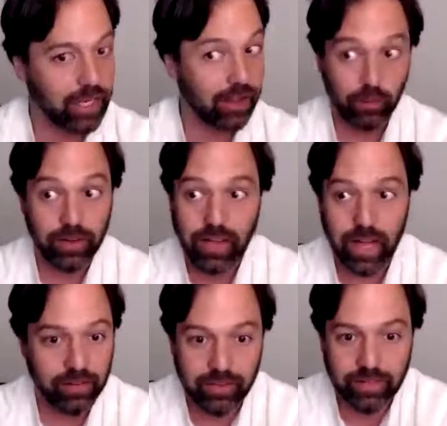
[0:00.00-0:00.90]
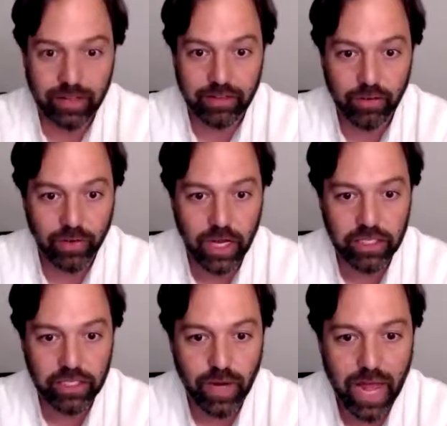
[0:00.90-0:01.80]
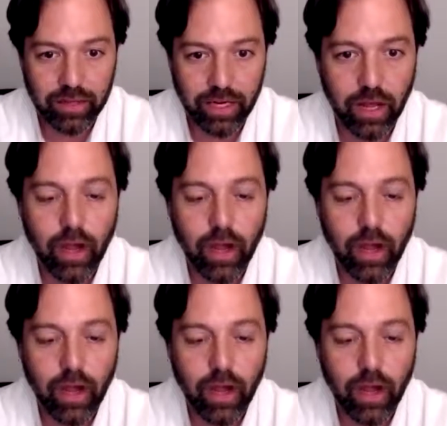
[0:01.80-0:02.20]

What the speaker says: That's what he says. He says that's the foundation of reality.